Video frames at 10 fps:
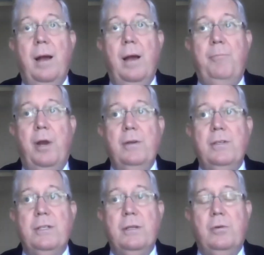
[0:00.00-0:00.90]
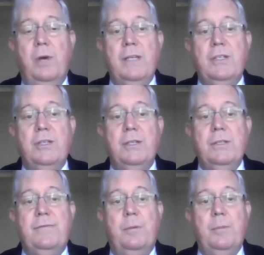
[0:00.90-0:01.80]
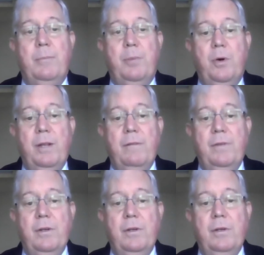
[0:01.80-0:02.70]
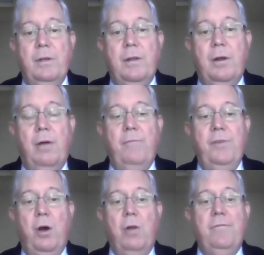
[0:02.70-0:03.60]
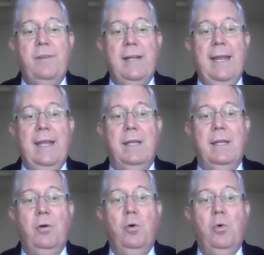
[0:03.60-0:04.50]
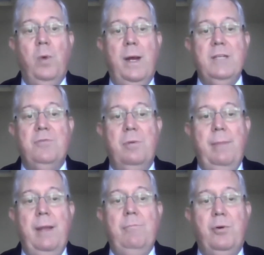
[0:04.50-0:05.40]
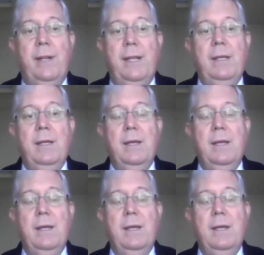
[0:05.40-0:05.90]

approached the questions from the point of view of not forgetting, always remembering